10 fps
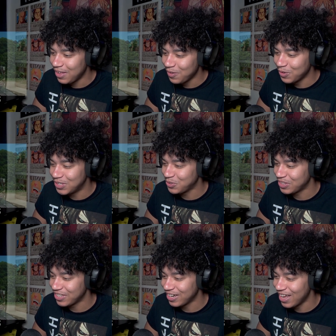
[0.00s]
What's with
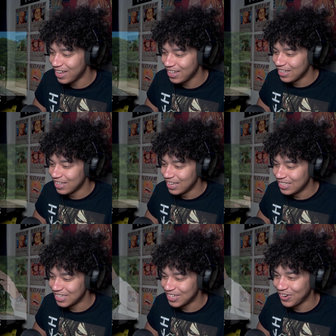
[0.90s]
your head?
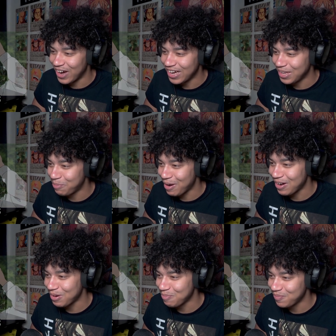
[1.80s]
It's a granny
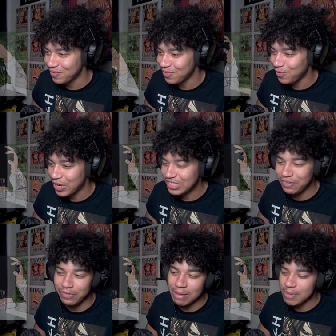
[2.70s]
perm. Why's she
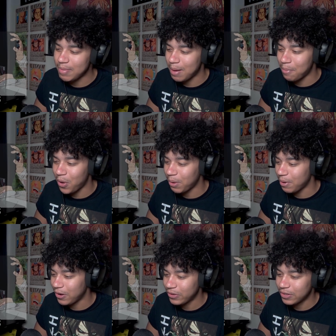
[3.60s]
flaming my boy,
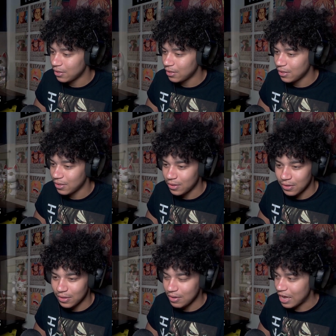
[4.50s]
bro?
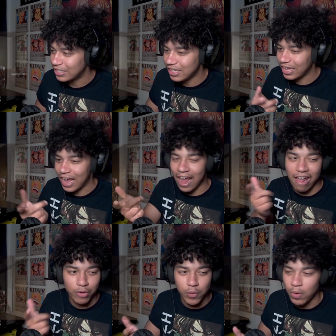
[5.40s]
I see that cat
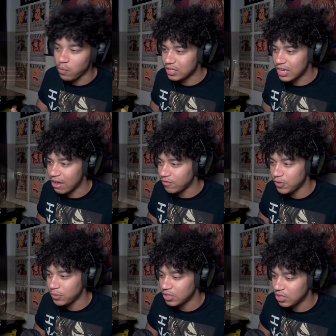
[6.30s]
everywhere. What does that have to do
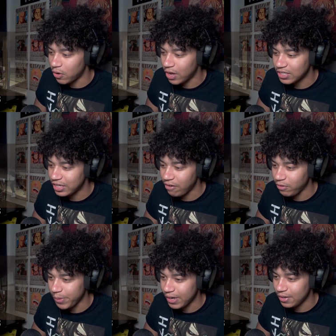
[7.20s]
with the show? I see it
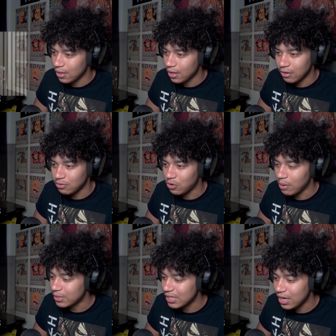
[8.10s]
everywhere.
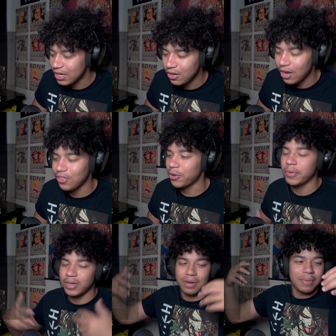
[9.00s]
Grandma's not here? I thought we
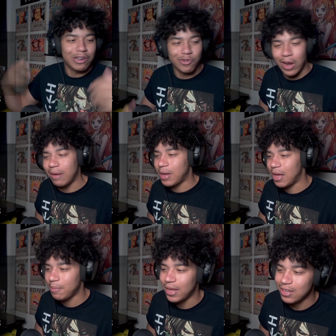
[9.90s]
were gonna meet grandma,
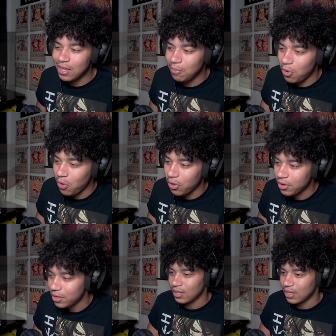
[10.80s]
man. Come on.
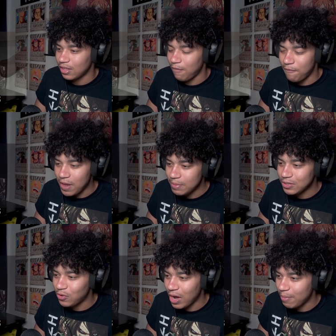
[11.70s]
The famous
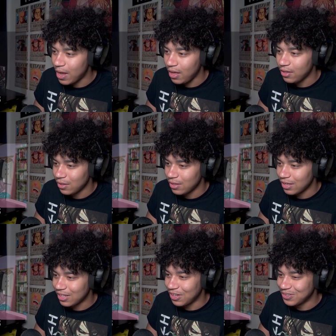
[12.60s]
grandma.
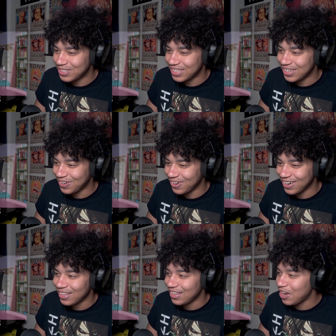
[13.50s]
Close the
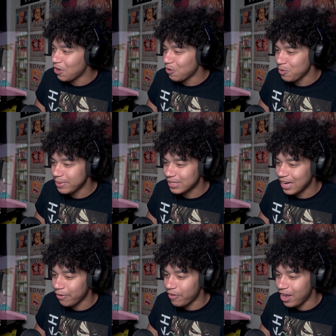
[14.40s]
door. Yo, her room is
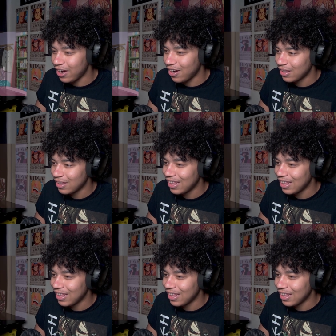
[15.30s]
kind of fire.